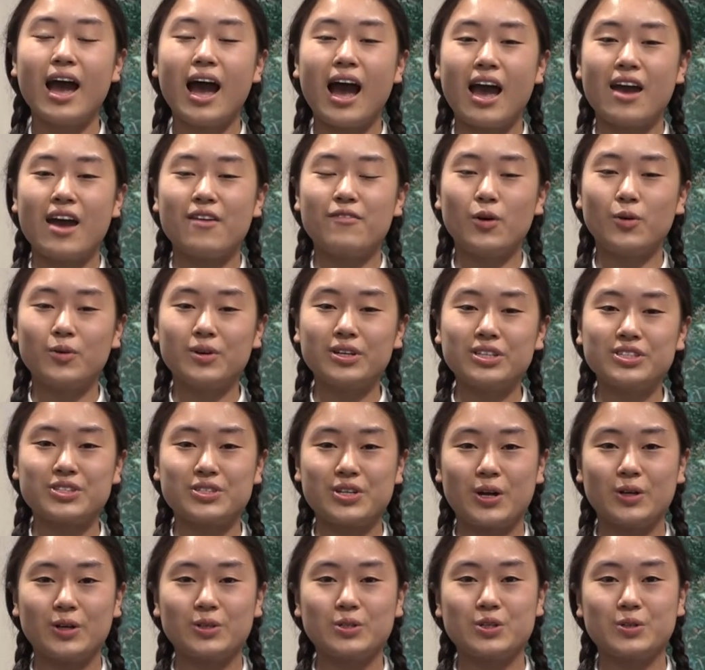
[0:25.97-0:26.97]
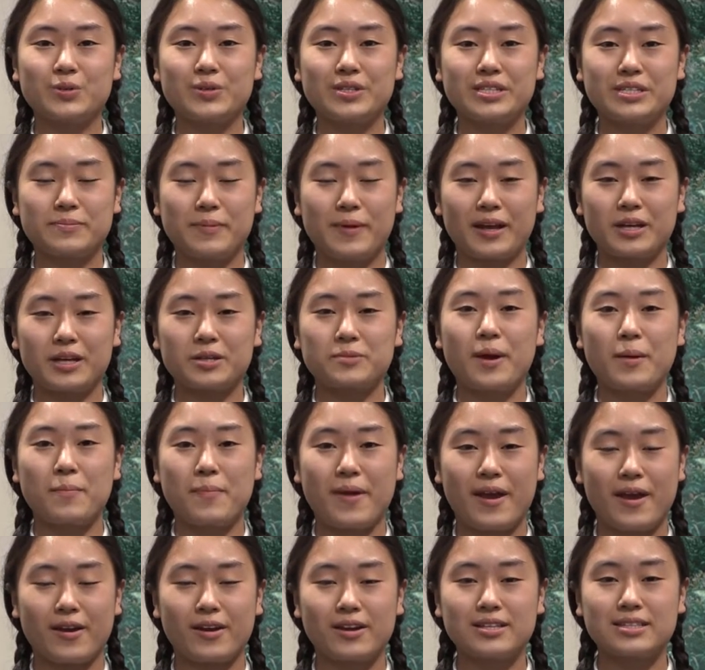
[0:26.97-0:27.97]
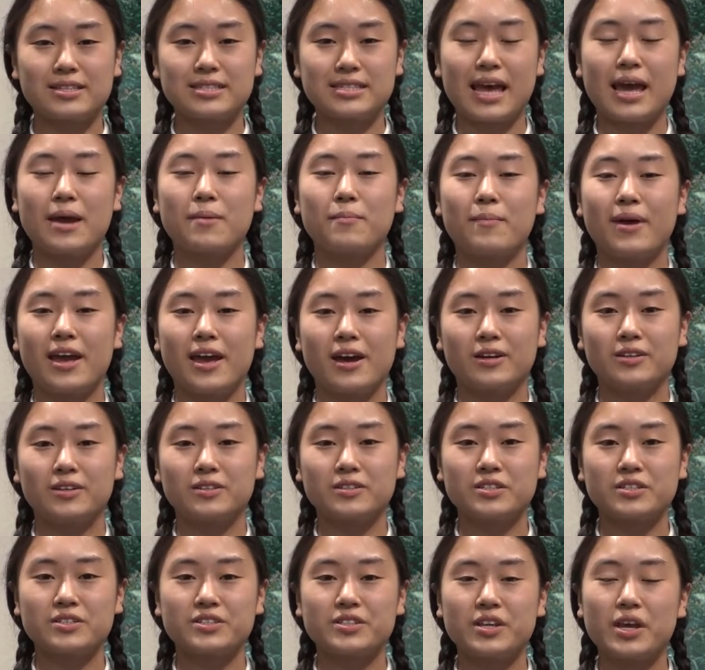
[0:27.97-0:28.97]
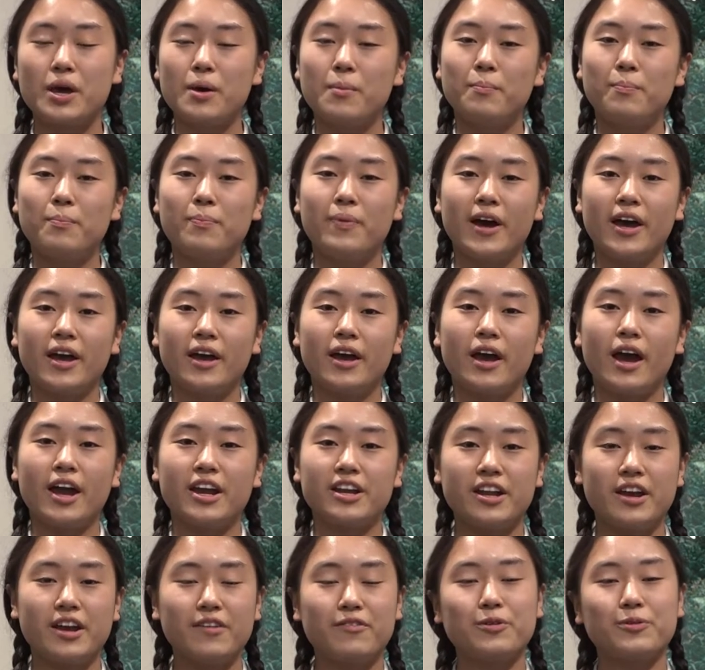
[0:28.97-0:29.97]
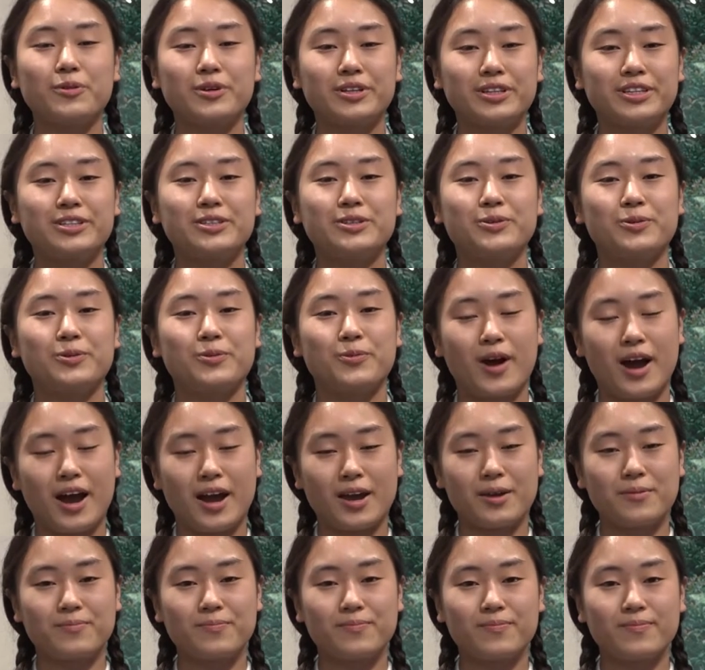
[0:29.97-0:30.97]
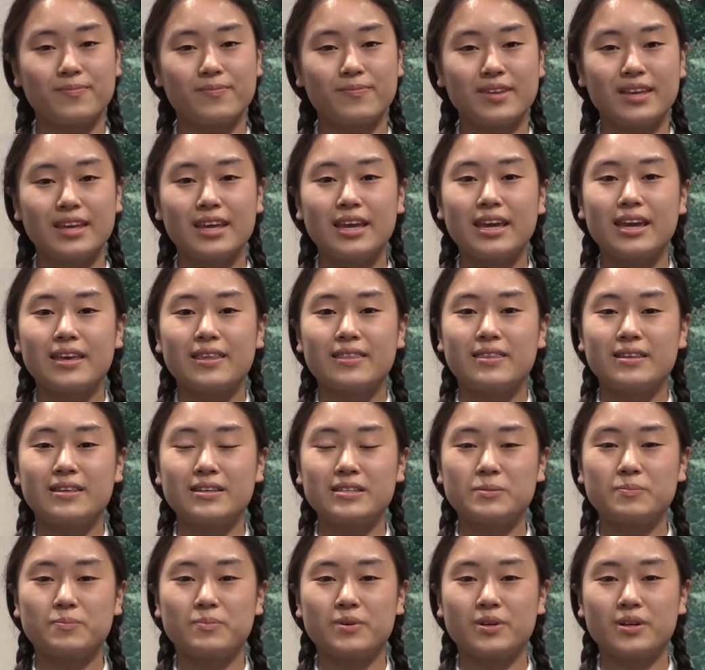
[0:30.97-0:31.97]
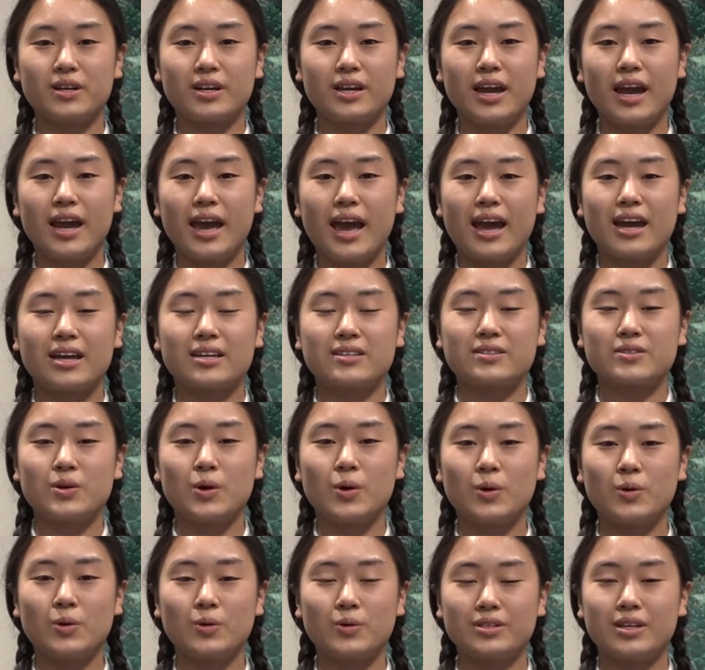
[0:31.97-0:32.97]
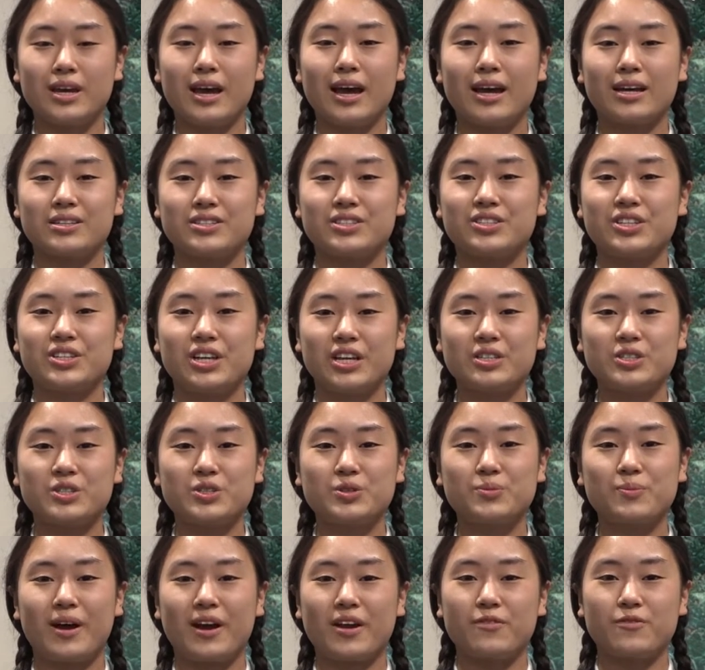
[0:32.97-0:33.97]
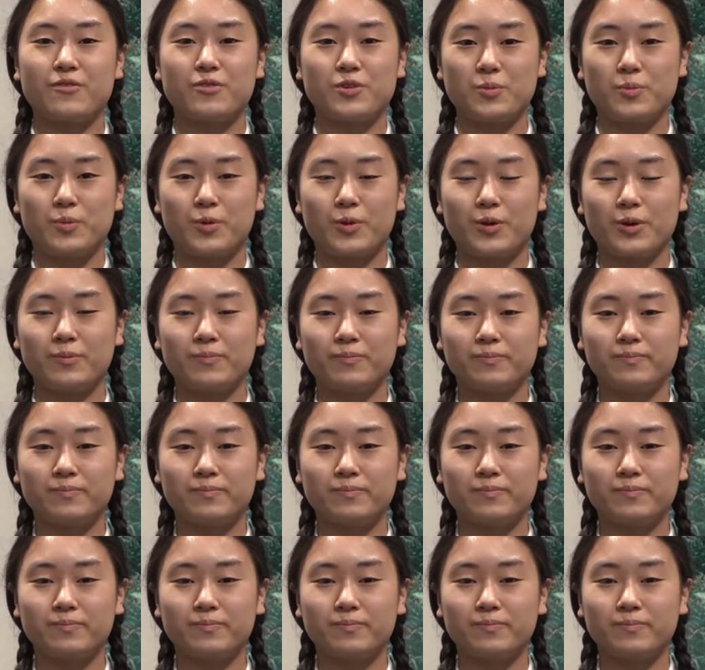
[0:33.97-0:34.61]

I've always known to respect my parents and my elders, but I never really knew why. This book has changed my viewpoint.